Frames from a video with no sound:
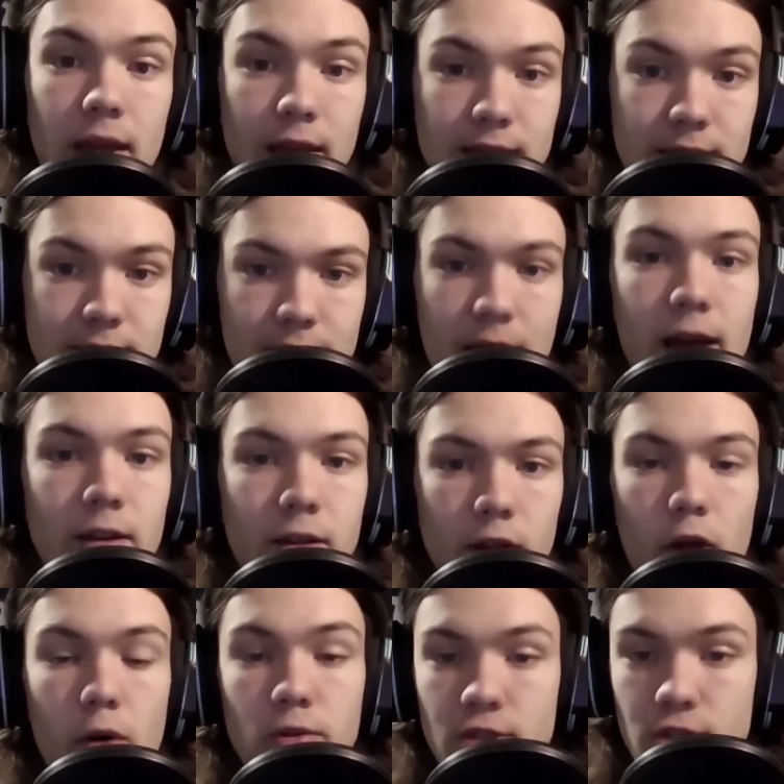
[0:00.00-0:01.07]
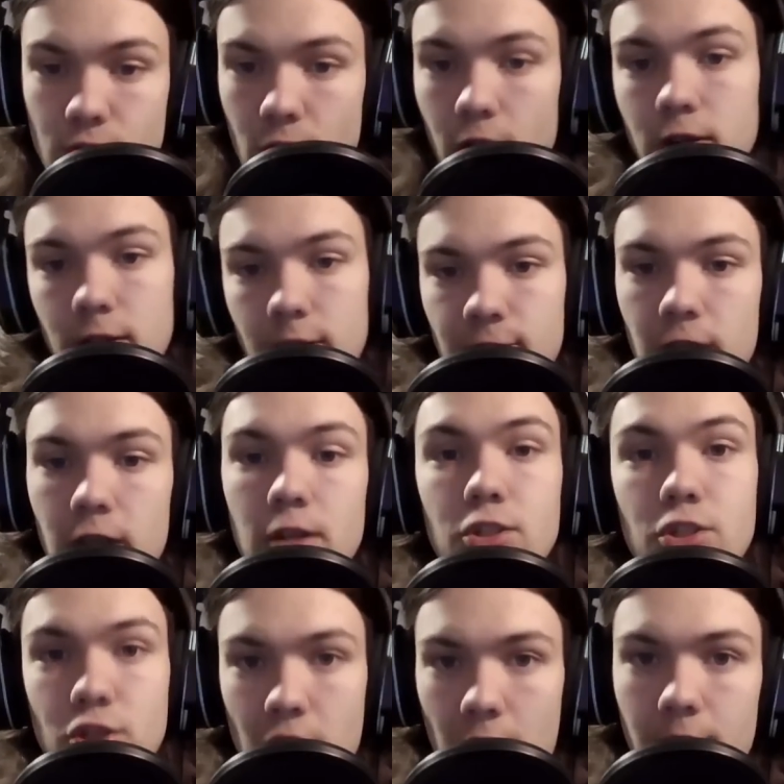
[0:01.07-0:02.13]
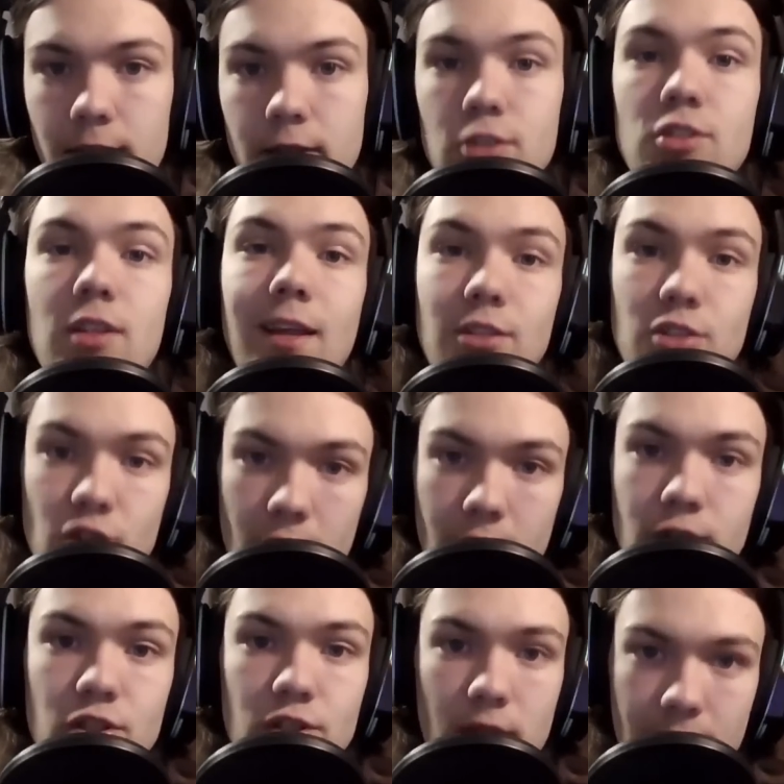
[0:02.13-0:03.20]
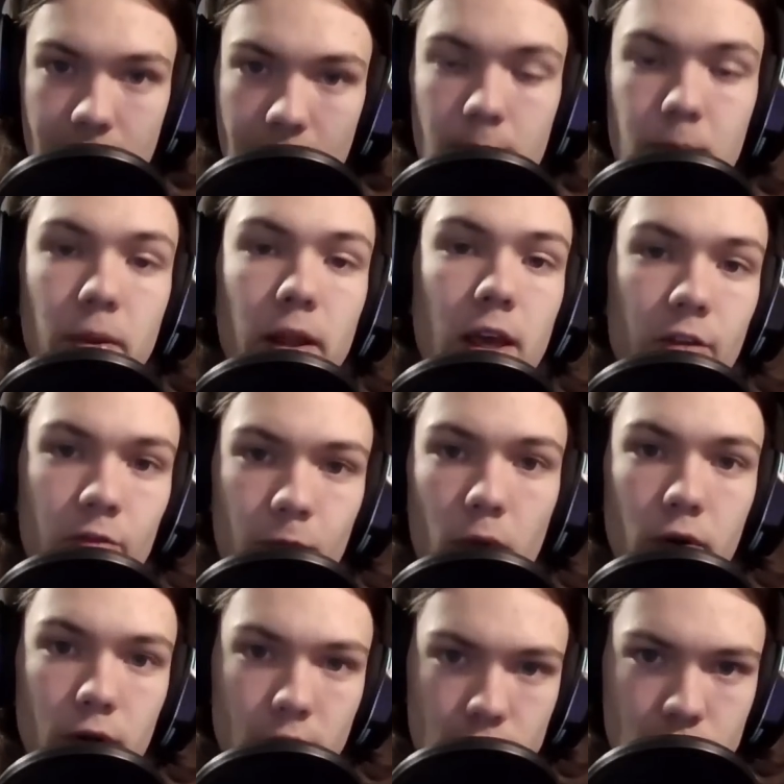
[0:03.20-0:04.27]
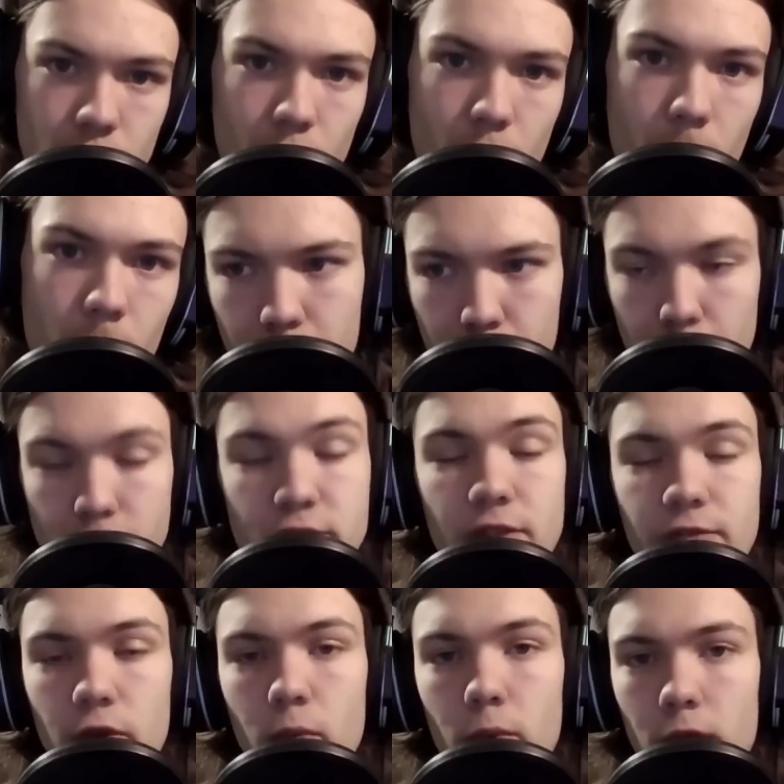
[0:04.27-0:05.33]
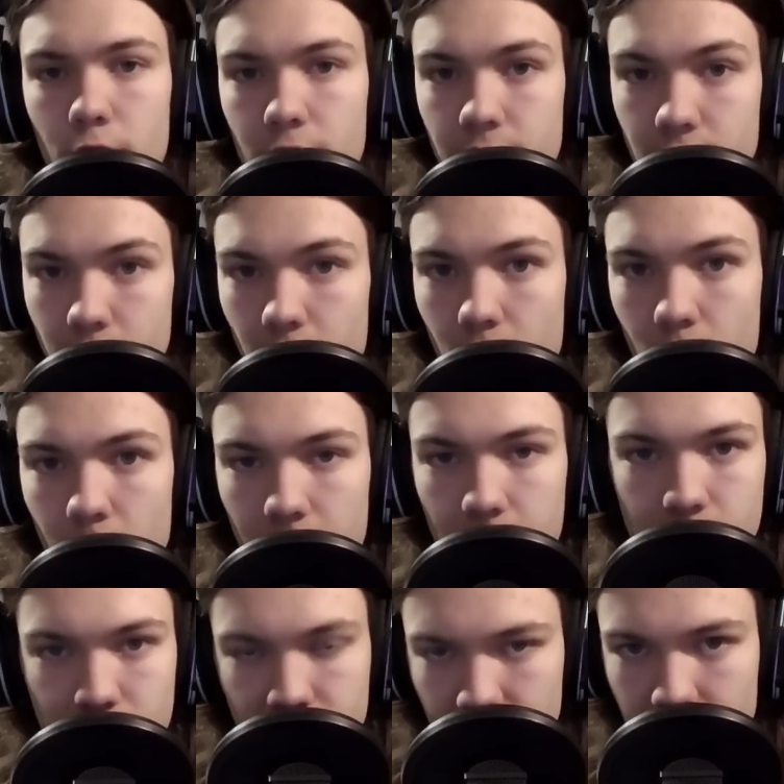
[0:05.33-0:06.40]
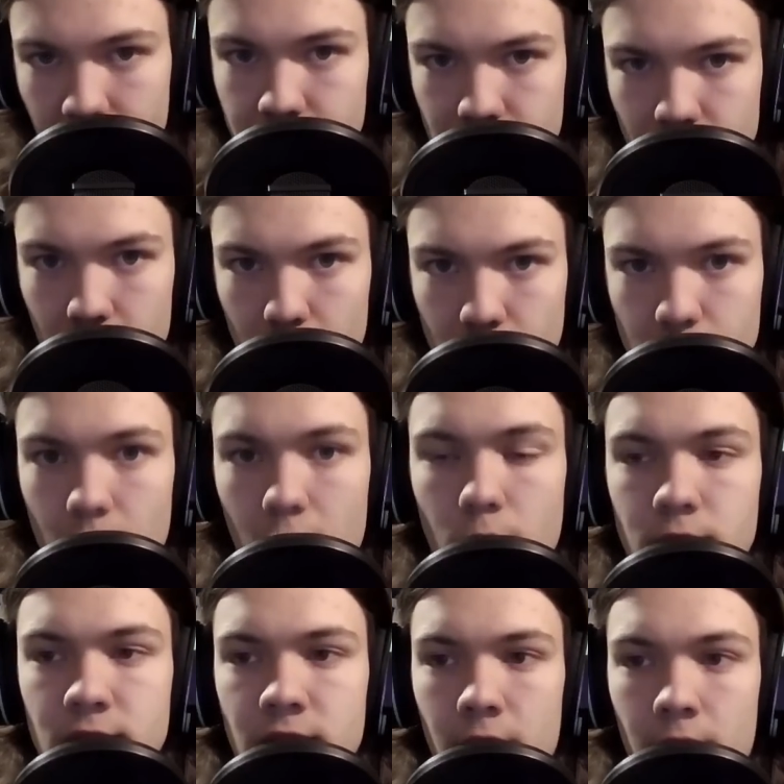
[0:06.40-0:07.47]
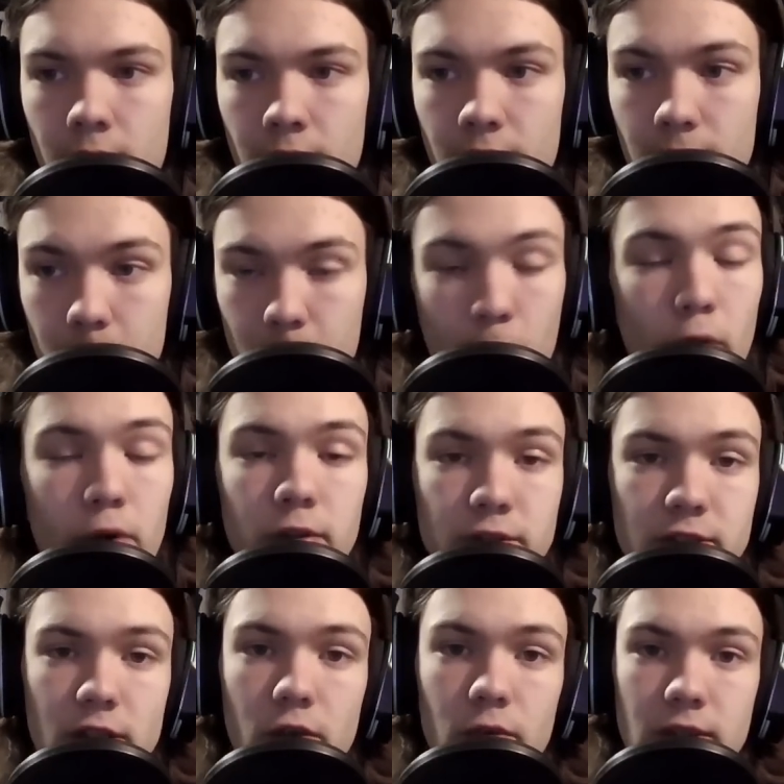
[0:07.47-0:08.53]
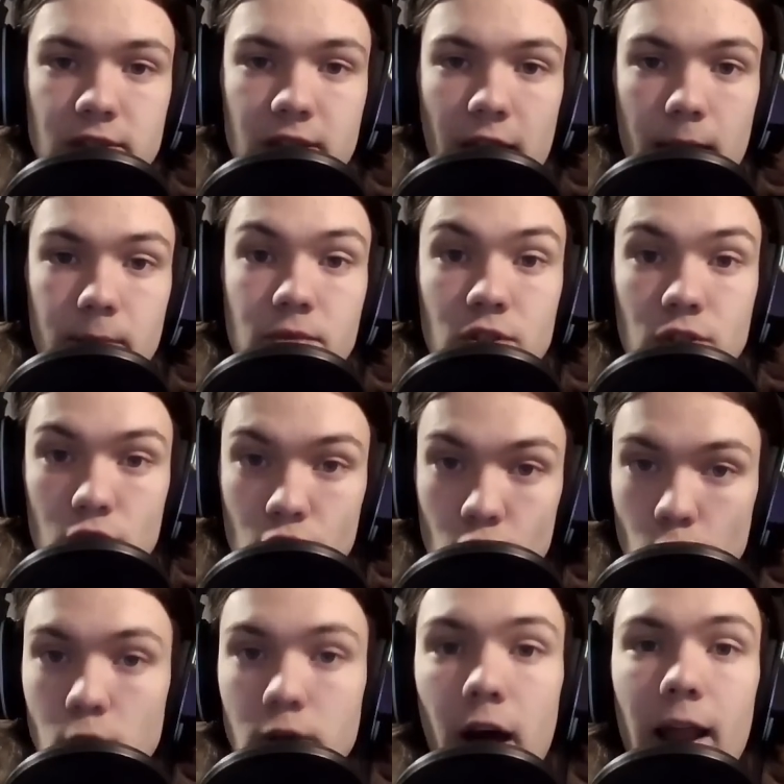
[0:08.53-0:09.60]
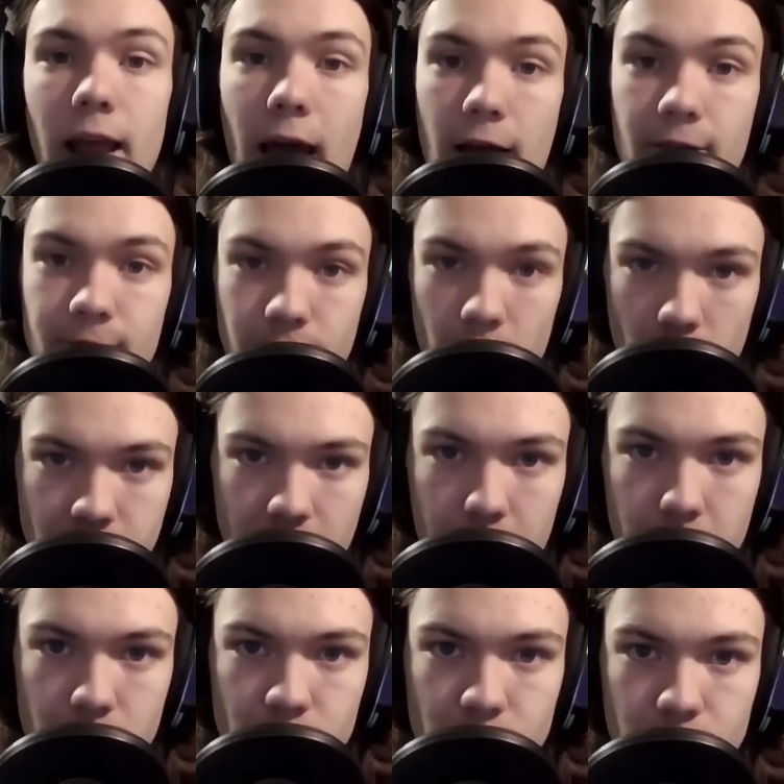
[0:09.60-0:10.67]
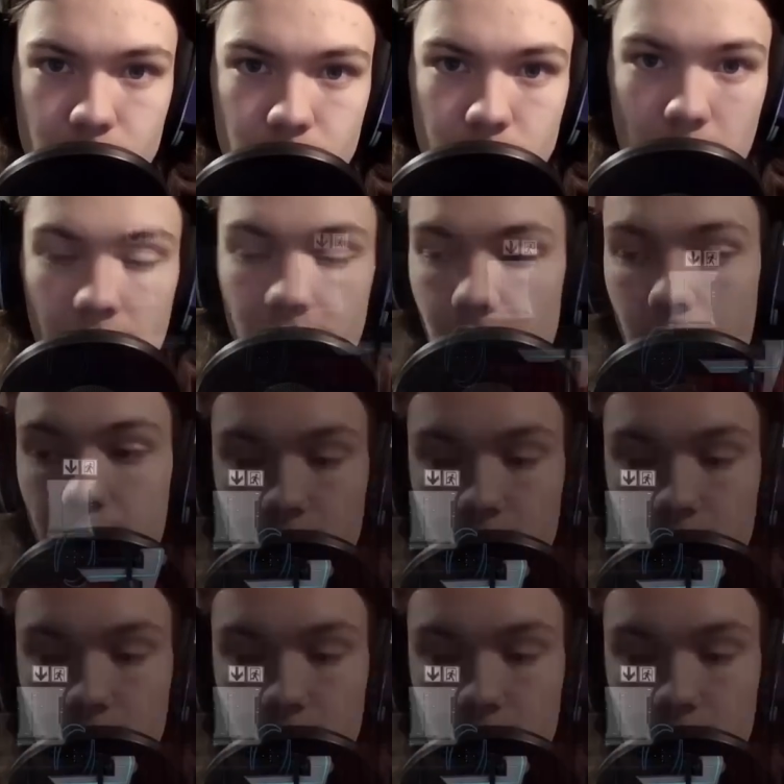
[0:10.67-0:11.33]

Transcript: standalone start to finish challenge that changed the gameplay of Portal 2. Most of you will already know, and for those of you who don't, the Portal series games do not have fall damage, and that